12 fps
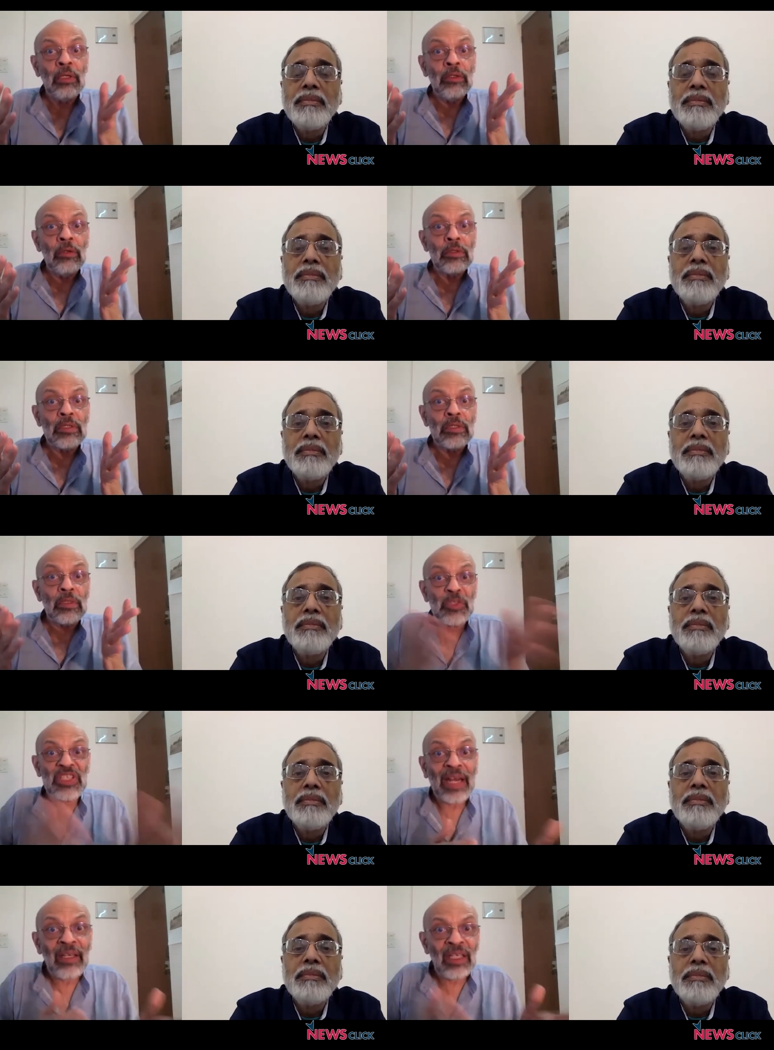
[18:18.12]

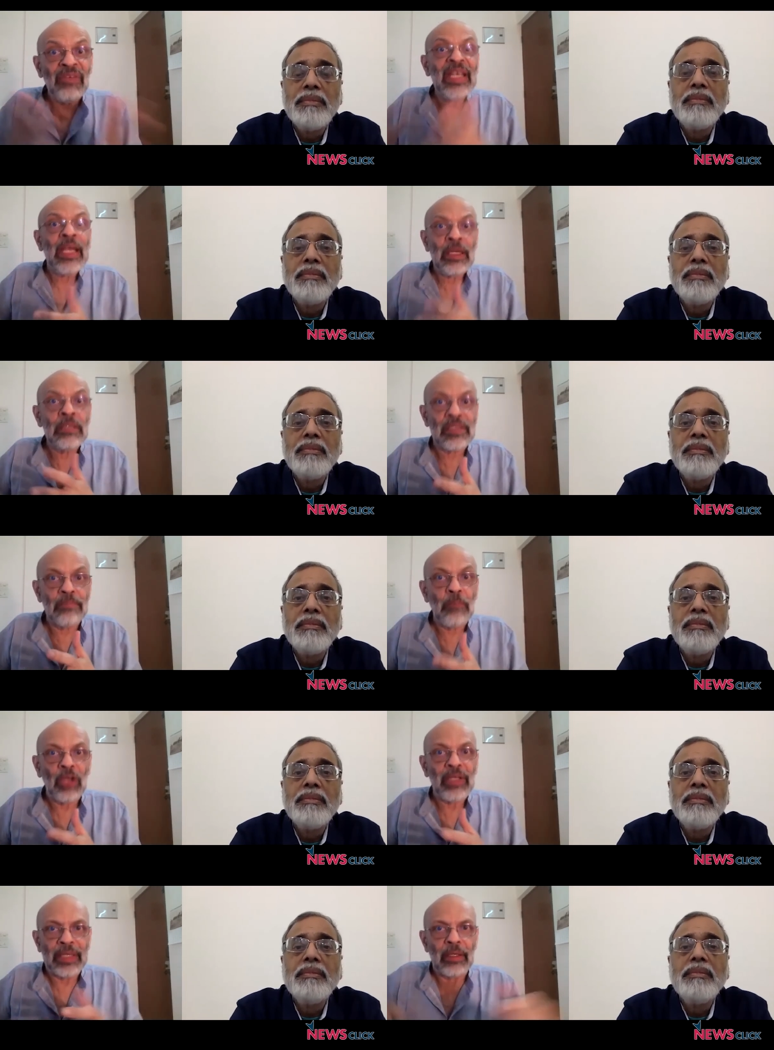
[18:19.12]
Speaker 1: substantively and
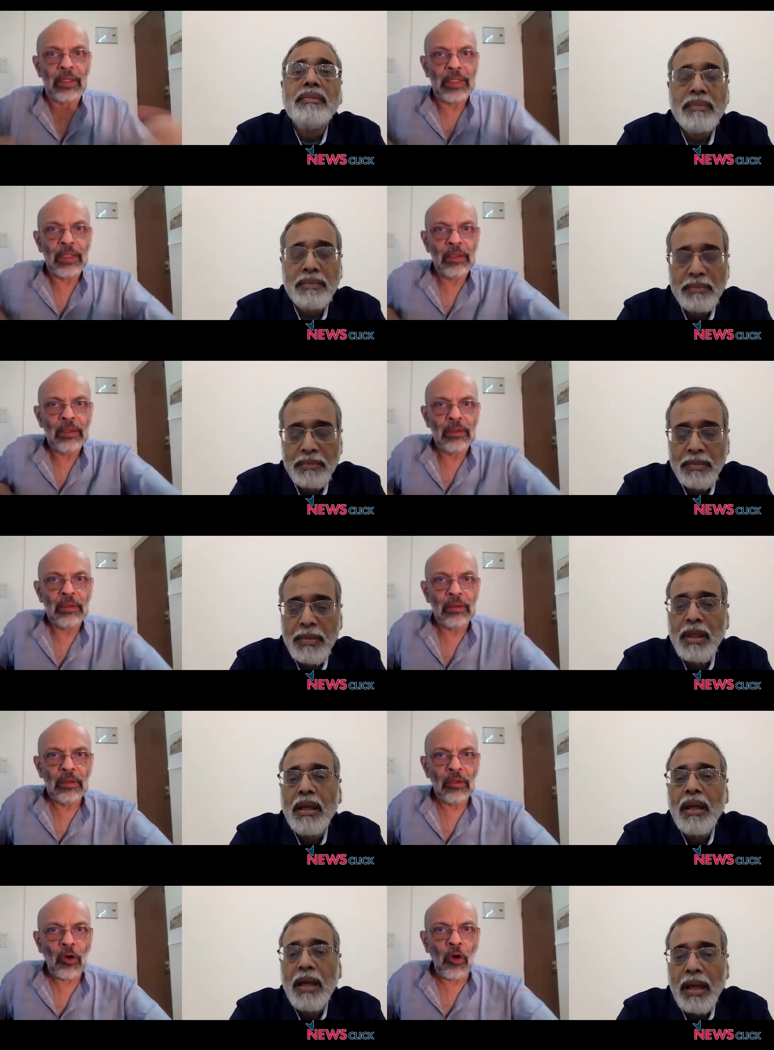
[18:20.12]
symbolically
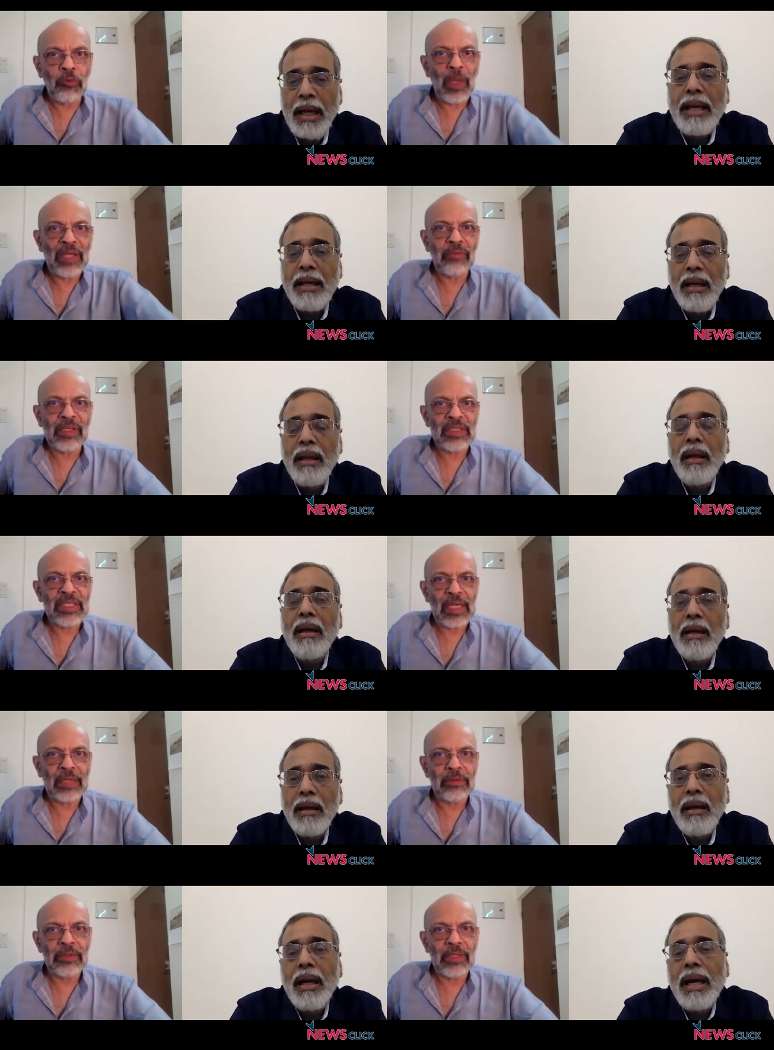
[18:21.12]
of where we
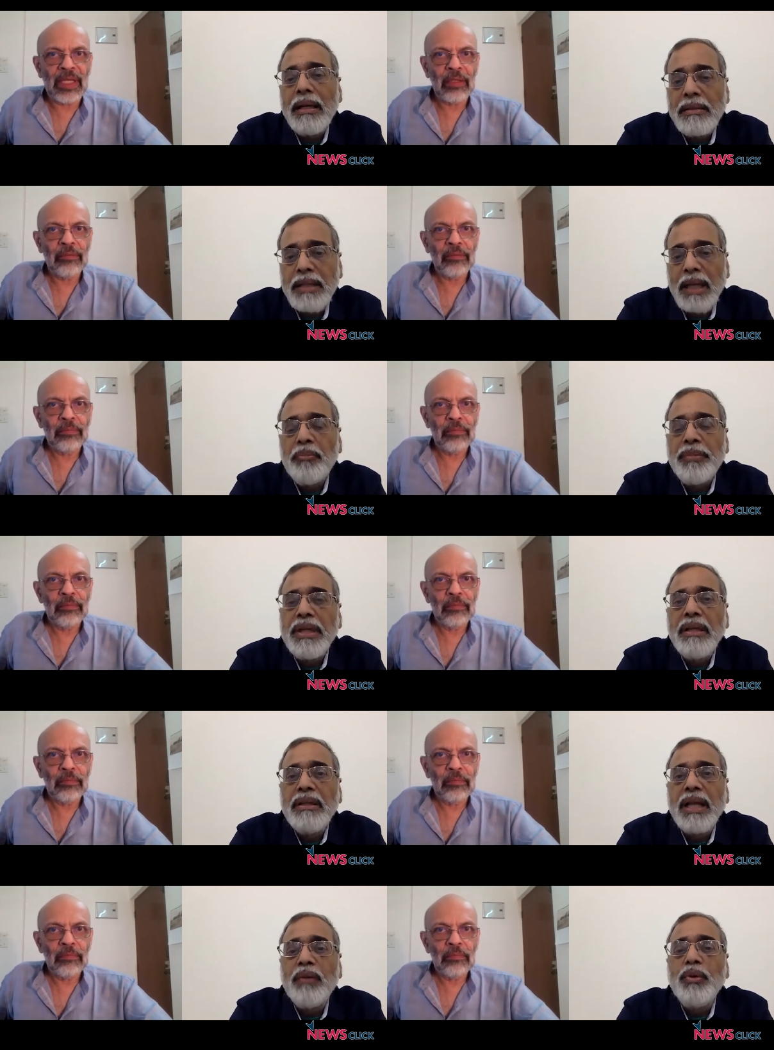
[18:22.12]
stand today.
Speaker 2: And something
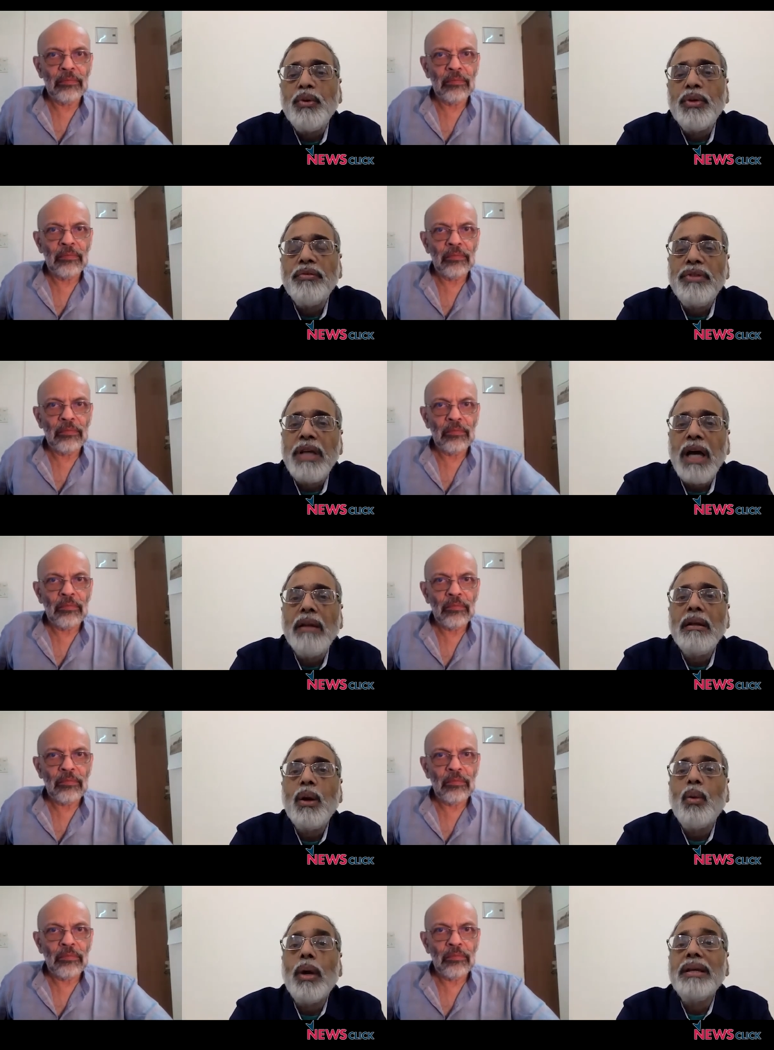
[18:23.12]
that we could have done
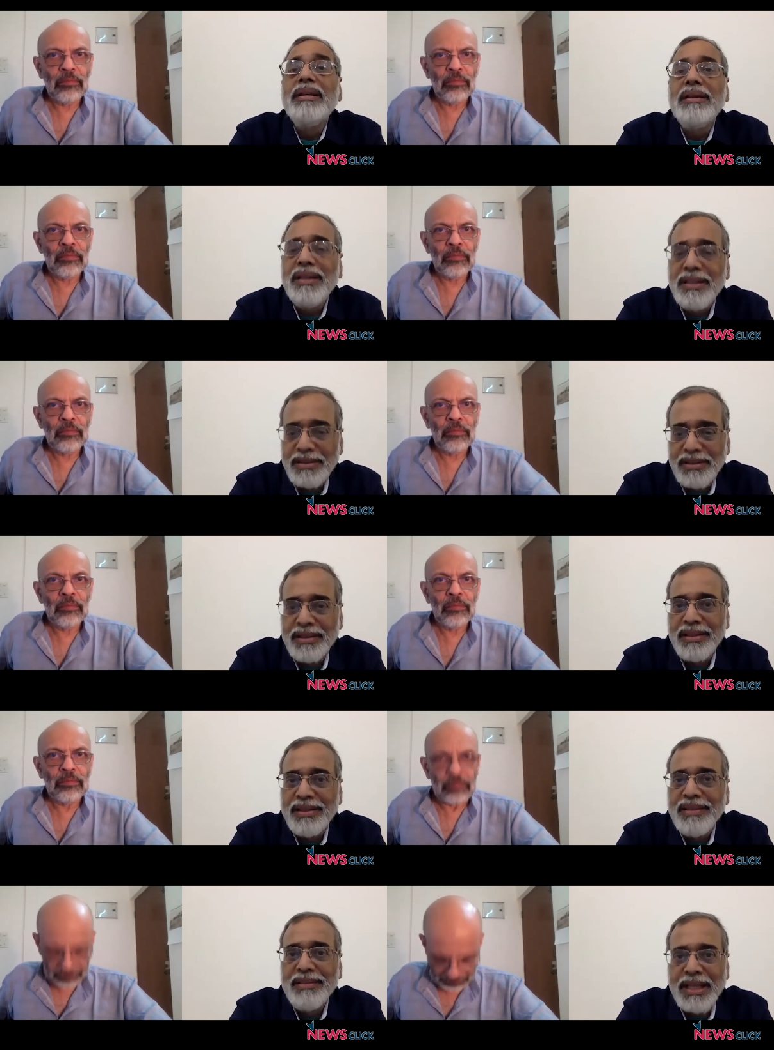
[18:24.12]
quite easily.
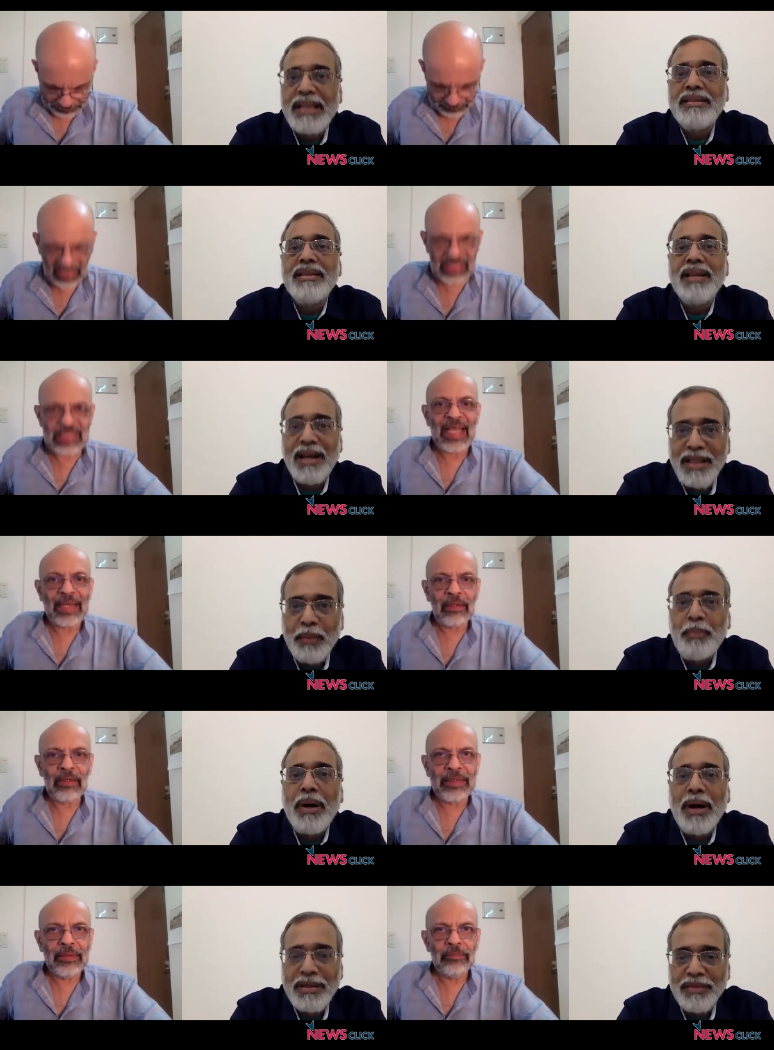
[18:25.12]
That's the other
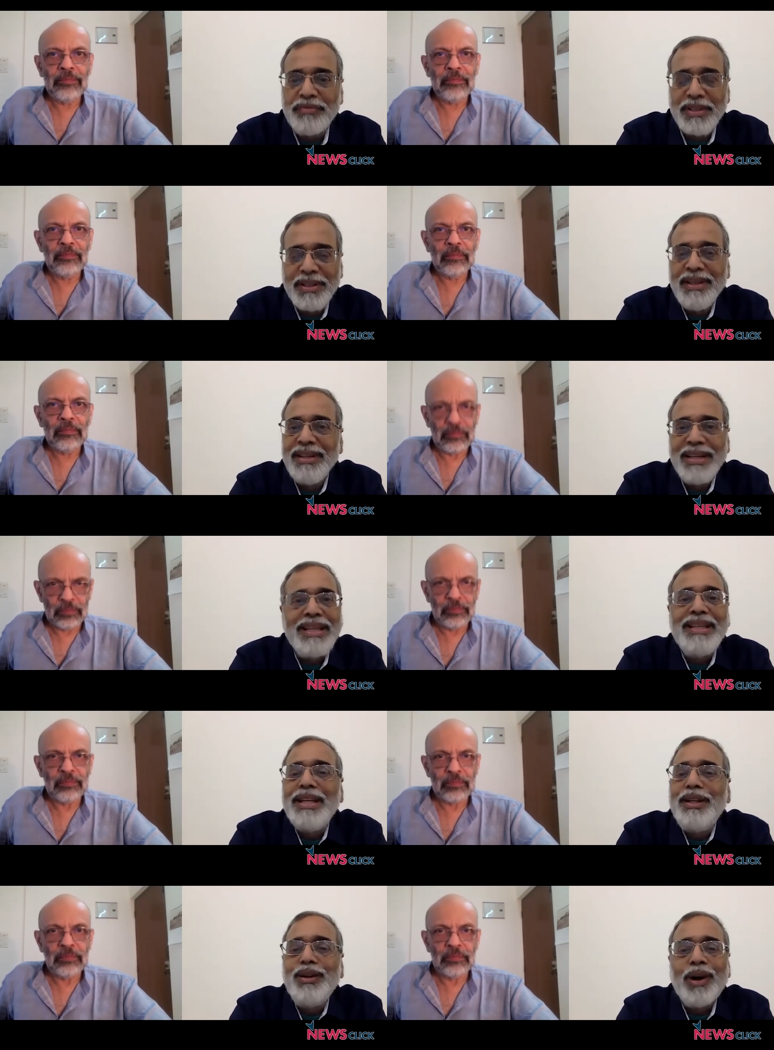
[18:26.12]
part of it. It
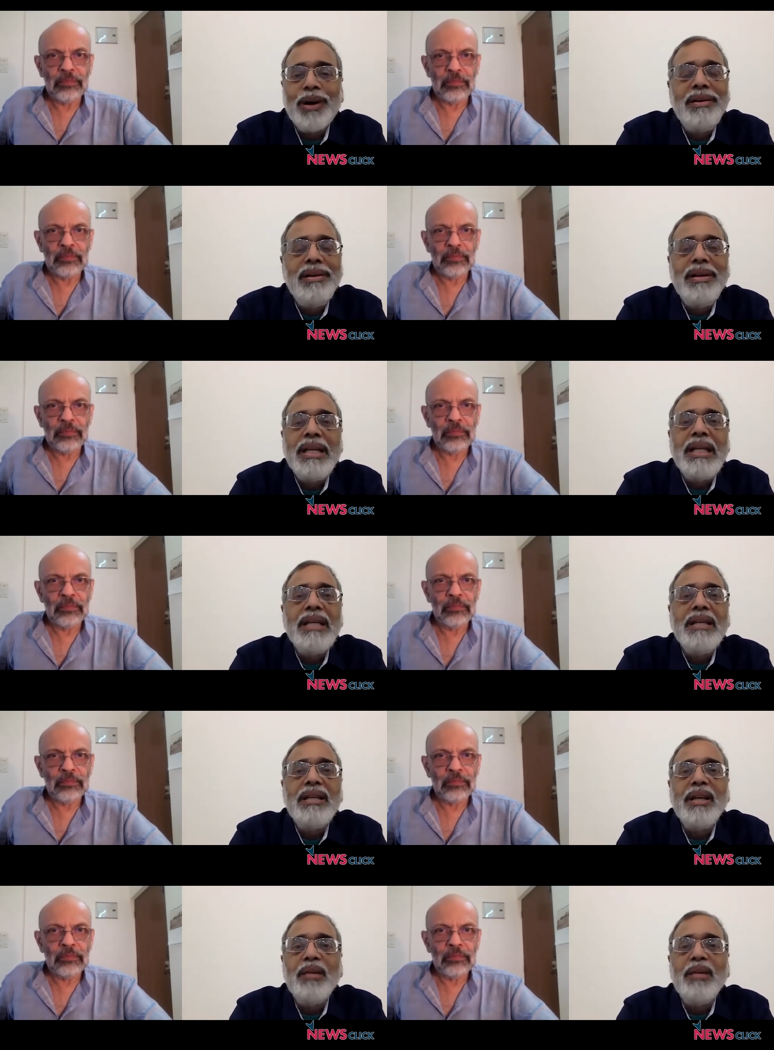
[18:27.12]
did not need a